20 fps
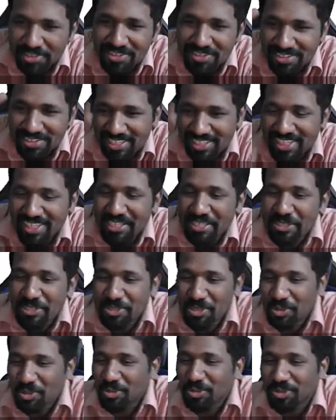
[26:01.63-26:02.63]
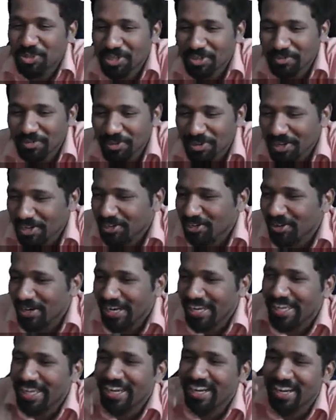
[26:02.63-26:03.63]
is the solution for it, or
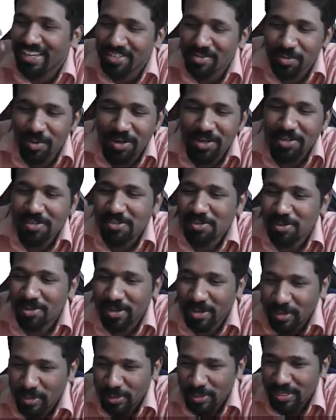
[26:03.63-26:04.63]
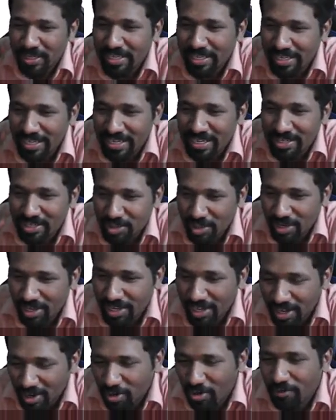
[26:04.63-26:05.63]
I can ask what is your doubt. So in
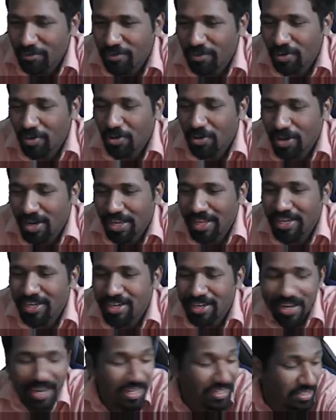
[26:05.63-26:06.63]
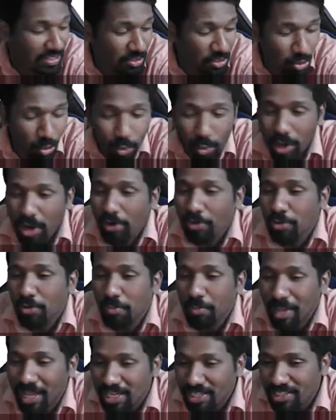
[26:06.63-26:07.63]
an online class, you have to
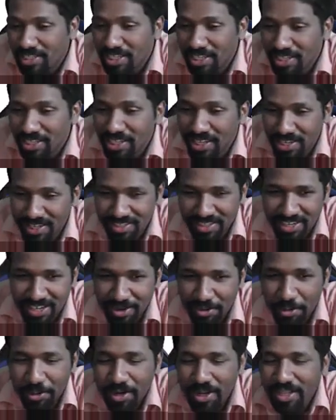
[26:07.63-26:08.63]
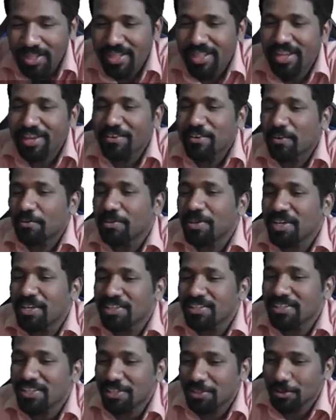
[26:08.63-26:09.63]
mention there is a doubt, then it will be
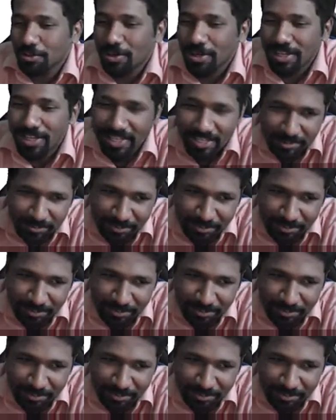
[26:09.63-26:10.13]
easy to clear.